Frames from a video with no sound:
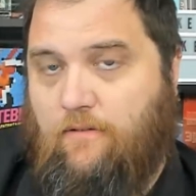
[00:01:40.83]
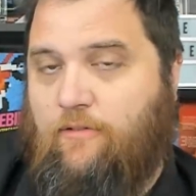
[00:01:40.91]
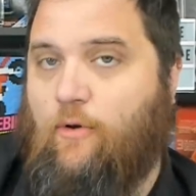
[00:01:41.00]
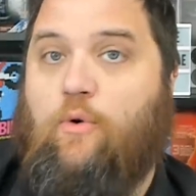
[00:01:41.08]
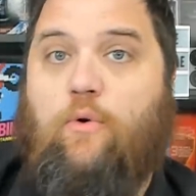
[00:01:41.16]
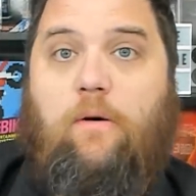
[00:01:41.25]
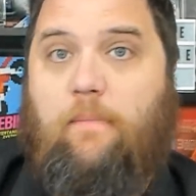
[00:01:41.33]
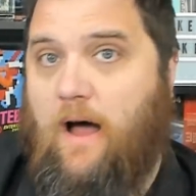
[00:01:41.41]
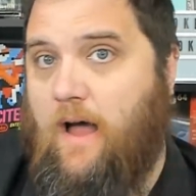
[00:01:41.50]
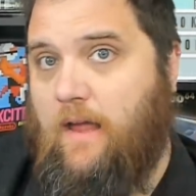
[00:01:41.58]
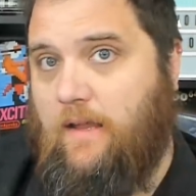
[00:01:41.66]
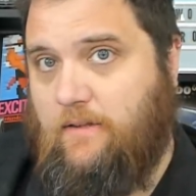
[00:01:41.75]
So who am
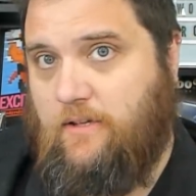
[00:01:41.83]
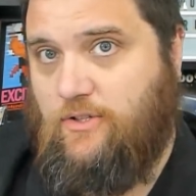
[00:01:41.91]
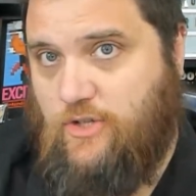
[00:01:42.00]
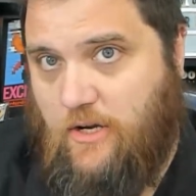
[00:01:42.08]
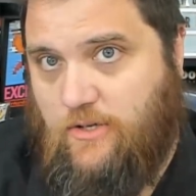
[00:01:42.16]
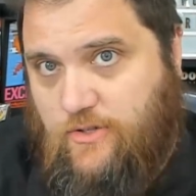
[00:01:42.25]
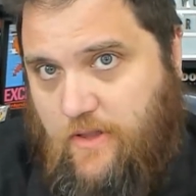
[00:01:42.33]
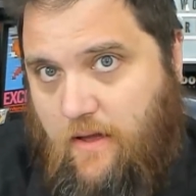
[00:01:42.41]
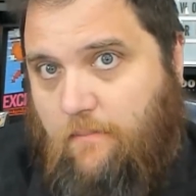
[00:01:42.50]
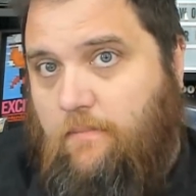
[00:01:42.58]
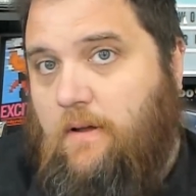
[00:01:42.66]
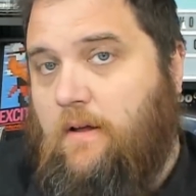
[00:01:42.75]
I to judge
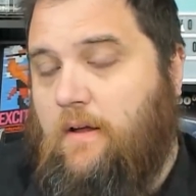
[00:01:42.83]
them?